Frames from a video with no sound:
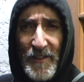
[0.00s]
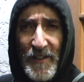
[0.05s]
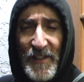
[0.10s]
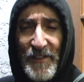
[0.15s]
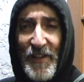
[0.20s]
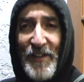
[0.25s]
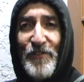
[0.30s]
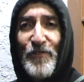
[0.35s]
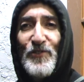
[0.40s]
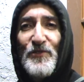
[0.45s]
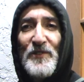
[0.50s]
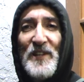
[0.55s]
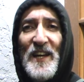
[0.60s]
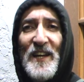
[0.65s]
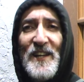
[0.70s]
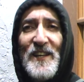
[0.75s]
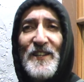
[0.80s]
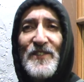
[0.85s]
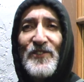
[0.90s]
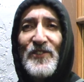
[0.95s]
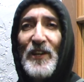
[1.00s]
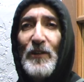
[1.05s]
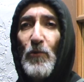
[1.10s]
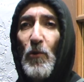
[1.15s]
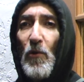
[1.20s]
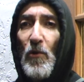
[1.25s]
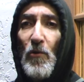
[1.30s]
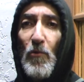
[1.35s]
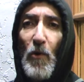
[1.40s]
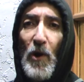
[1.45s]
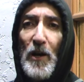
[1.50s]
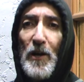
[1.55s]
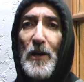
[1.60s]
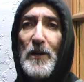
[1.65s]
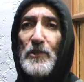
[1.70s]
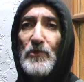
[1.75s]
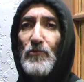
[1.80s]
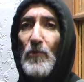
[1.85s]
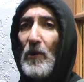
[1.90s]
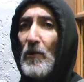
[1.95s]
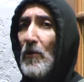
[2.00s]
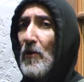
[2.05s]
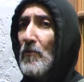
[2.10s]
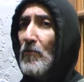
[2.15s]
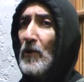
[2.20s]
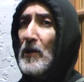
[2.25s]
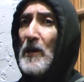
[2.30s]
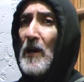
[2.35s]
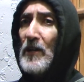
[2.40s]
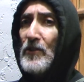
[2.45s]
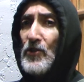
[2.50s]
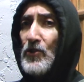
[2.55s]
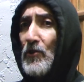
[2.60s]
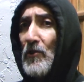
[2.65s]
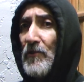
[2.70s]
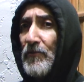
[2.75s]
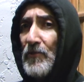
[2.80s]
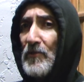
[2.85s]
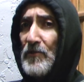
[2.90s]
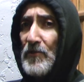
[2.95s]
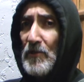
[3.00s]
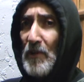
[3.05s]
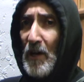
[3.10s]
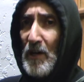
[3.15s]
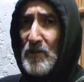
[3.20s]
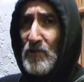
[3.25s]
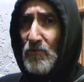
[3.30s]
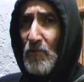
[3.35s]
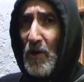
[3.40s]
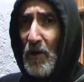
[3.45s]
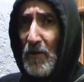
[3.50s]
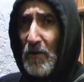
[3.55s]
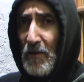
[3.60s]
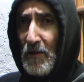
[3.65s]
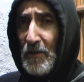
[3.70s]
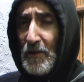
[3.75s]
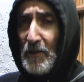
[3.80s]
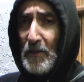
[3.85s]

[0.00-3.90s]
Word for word: And then there's idiots saying, oh, what ice wall? Oh, we're not sure if there's an ice wall.